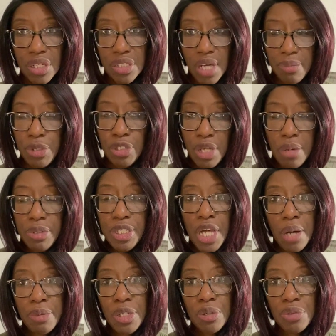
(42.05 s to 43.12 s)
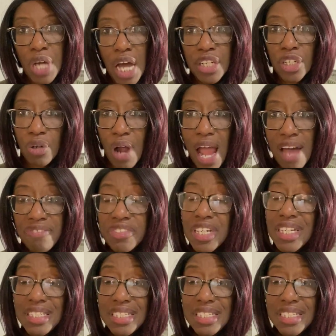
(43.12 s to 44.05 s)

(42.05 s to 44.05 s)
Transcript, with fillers: www.craftt,